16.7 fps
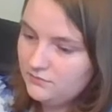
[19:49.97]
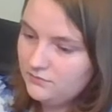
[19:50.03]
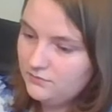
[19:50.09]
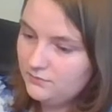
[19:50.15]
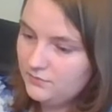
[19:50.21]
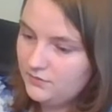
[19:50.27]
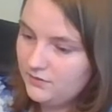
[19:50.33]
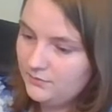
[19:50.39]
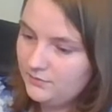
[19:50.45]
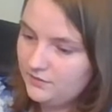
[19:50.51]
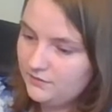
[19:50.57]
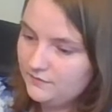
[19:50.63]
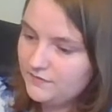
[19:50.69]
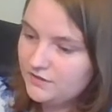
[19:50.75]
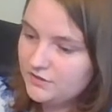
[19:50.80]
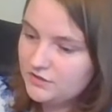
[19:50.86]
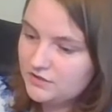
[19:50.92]
Then I'm going to
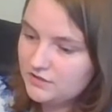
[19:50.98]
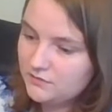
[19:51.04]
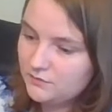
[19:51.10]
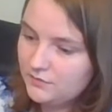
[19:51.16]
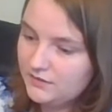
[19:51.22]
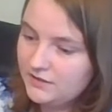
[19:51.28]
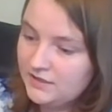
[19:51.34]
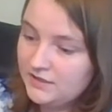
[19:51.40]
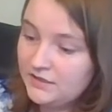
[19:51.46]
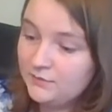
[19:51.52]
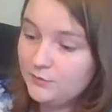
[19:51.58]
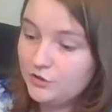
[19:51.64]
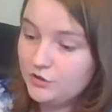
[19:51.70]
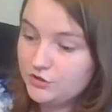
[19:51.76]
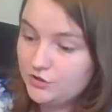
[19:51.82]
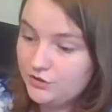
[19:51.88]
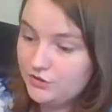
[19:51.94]
finish this one, and I'm going
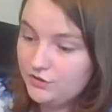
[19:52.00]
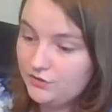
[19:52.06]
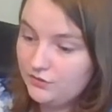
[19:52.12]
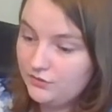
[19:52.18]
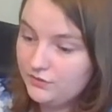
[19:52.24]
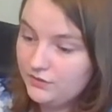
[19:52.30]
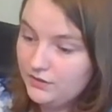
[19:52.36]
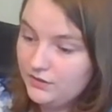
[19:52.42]
to show you